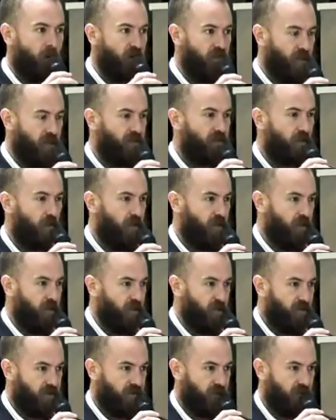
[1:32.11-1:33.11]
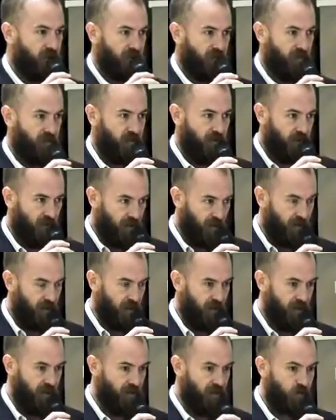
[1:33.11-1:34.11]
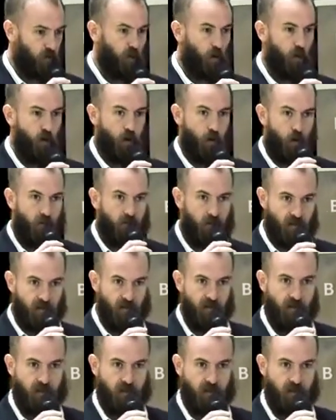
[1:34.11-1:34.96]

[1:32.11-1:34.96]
just on these initial coin offerings,